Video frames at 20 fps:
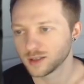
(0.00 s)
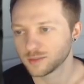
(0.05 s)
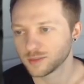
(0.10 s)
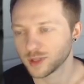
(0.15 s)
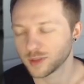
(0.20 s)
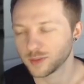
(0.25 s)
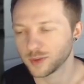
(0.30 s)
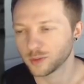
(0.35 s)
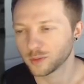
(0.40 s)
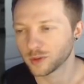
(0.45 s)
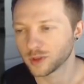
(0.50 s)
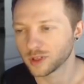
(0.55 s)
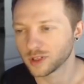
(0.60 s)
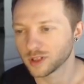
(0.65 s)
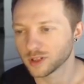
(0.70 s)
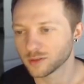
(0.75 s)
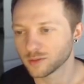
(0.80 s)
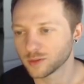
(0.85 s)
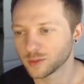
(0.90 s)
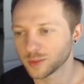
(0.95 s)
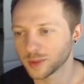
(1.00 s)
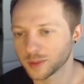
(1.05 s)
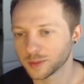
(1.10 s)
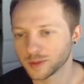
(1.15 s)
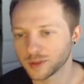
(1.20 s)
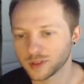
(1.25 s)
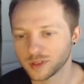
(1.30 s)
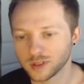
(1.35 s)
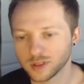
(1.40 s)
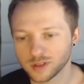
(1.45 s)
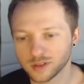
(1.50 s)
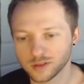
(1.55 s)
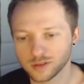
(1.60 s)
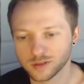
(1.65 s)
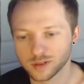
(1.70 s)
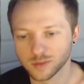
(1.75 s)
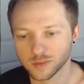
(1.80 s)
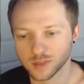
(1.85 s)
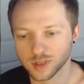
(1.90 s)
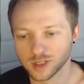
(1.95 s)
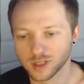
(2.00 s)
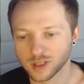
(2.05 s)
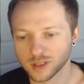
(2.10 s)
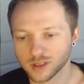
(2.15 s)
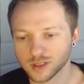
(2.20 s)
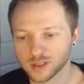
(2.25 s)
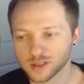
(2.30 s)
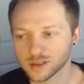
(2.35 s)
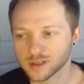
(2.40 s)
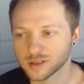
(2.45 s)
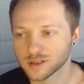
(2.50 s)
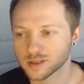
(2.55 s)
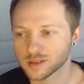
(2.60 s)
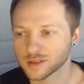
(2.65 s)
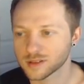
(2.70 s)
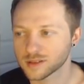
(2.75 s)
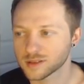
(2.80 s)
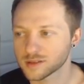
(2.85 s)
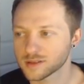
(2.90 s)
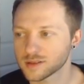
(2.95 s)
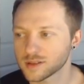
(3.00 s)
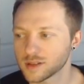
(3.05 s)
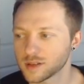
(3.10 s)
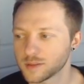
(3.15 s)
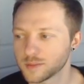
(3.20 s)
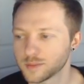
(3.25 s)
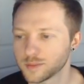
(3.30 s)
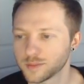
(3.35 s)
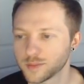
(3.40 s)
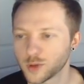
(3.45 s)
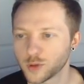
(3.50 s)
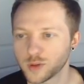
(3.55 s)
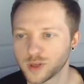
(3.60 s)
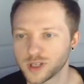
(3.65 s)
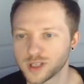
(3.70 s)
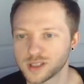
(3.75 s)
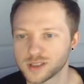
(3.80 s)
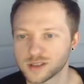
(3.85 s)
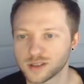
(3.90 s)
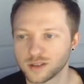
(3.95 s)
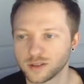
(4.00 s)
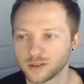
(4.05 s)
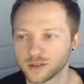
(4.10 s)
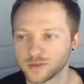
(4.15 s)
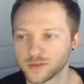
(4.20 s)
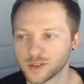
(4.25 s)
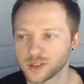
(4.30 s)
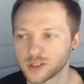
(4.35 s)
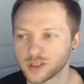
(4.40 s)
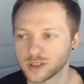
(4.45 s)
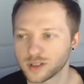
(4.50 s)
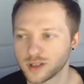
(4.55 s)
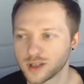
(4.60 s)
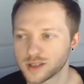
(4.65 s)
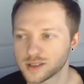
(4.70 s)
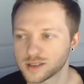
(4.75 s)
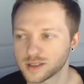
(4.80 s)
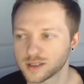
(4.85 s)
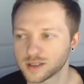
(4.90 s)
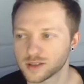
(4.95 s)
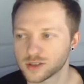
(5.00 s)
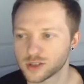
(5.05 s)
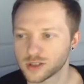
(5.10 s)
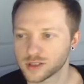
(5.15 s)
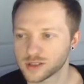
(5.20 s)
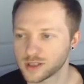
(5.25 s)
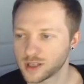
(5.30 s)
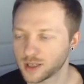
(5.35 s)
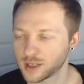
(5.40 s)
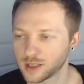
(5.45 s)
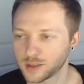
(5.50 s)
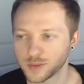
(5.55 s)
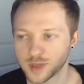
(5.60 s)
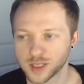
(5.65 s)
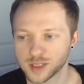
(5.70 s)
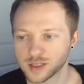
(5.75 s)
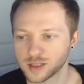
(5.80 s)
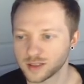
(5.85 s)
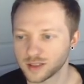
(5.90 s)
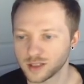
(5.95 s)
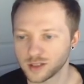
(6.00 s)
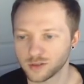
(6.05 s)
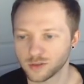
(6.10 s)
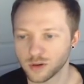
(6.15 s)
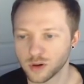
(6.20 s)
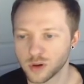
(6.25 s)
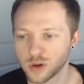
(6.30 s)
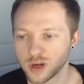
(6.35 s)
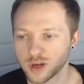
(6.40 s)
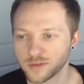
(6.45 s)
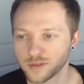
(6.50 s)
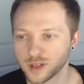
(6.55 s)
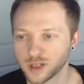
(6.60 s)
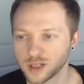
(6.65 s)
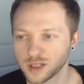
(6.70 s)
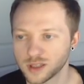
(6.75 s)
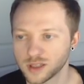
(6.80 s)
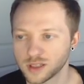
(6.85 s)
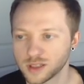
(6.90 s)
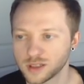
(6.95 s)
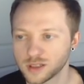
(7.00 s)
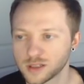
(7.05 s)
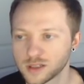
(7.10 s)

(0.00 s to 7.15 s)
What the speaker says: Maybe 1 year we'll be able to do something like this. But what is the cultivation classic? It's just like basically a grow off kind of thing.